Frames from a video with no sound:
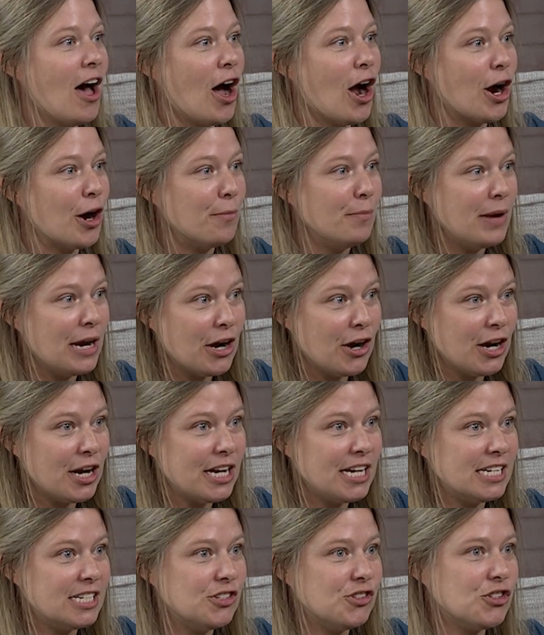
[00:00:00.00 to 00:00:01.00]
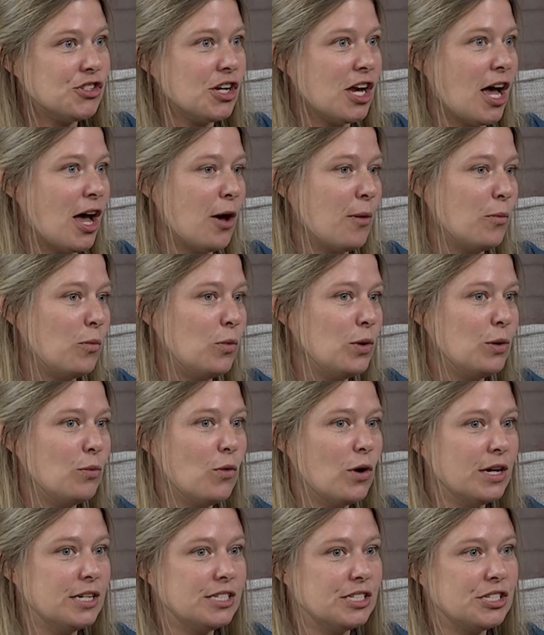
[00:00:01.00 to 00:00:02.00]
our marriage. We
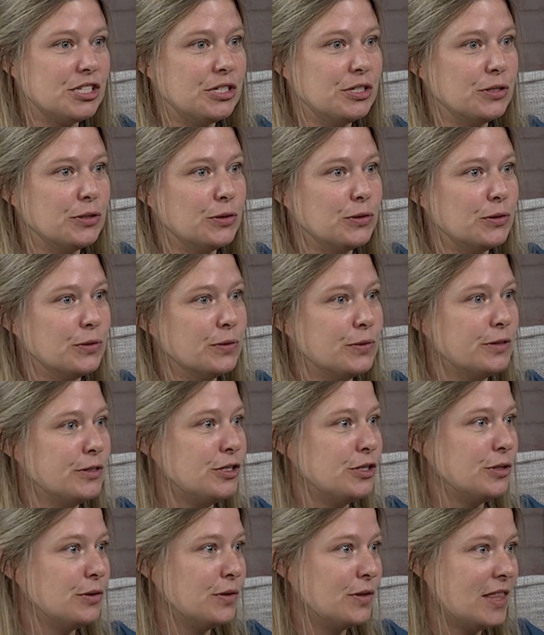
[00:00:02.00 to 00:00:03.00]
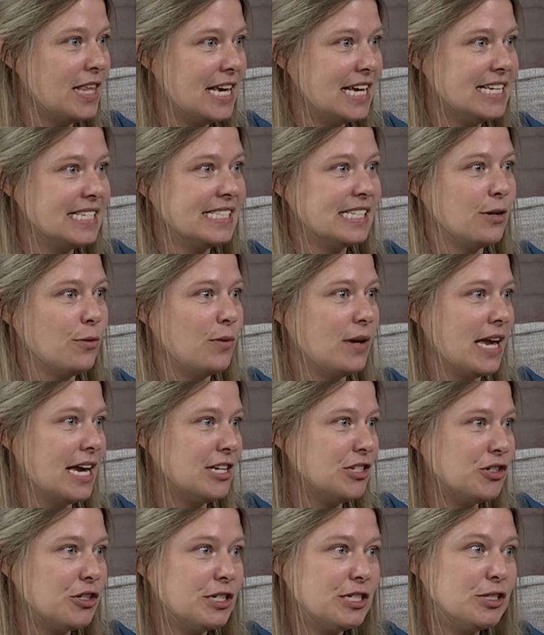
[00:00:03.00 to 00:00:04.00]
want to do this. Can we
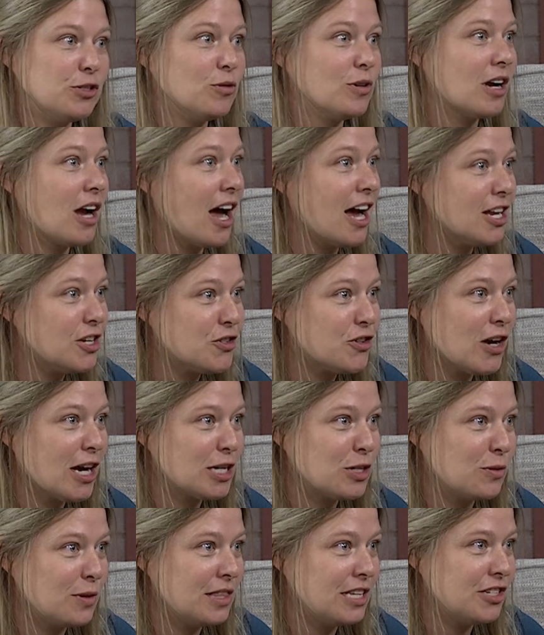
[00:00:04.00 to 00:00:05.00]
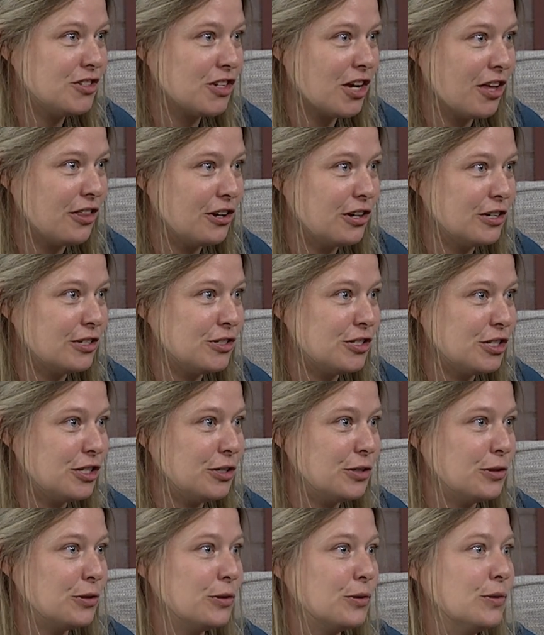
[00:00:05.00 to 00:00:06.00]
enter into a contract with each other
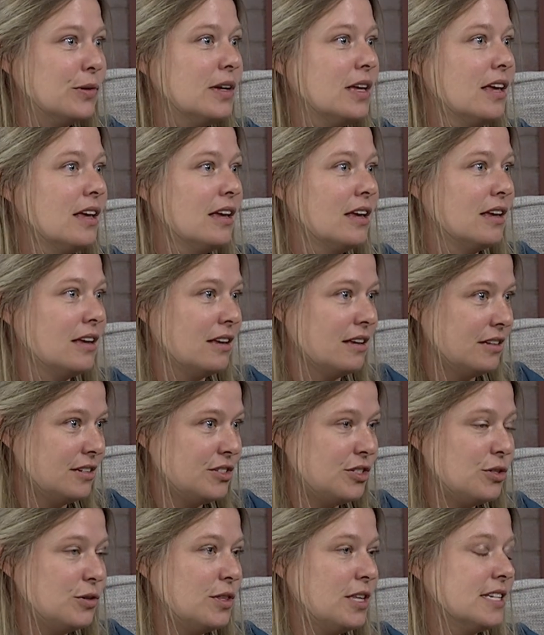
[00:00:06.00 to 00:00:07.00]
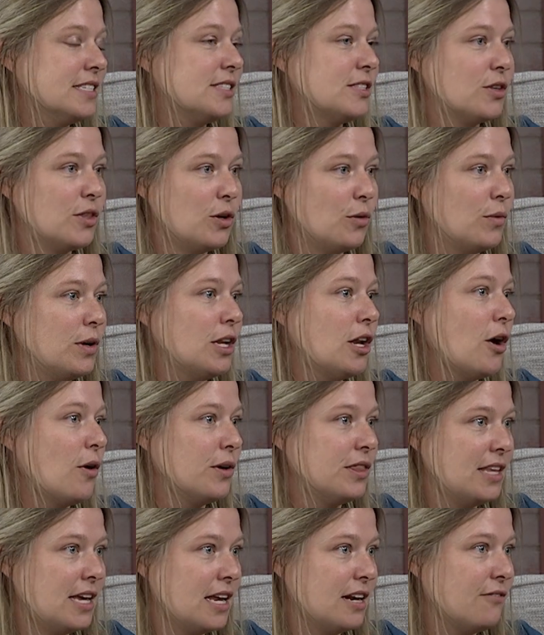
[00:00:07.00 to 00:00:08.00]
to do this so that we
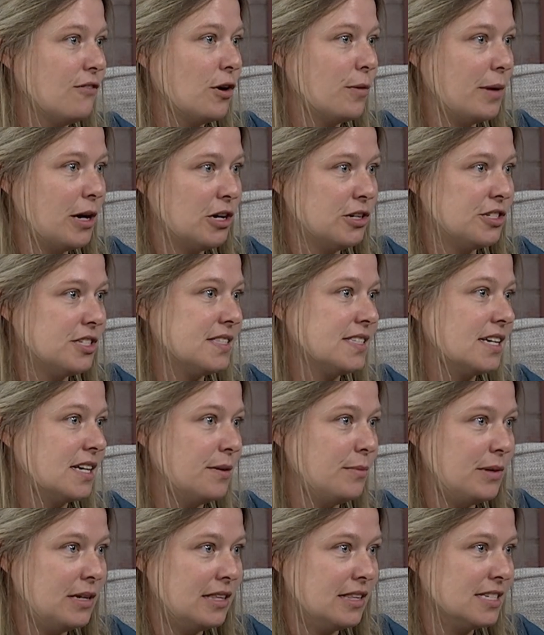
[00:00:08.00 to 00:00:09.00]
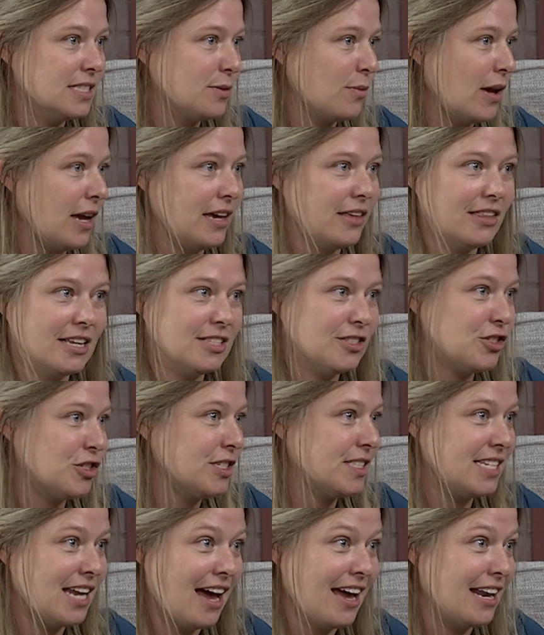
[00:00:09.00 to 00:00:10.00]
know at the end of our marriage it's going to be this way? And that's
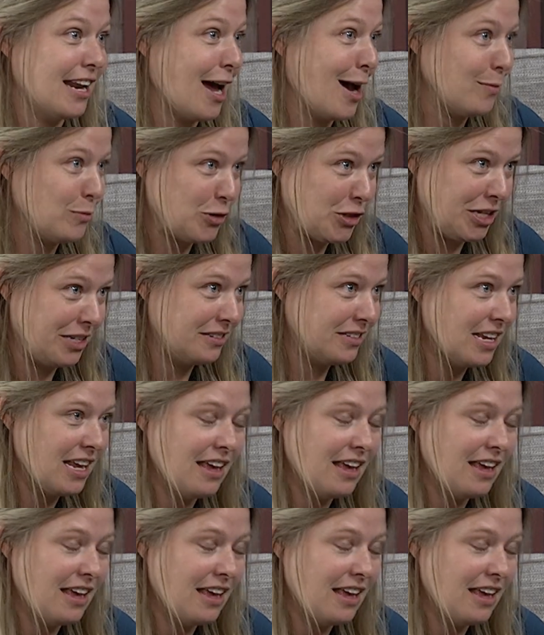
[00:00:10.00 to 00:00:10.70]
just not an option.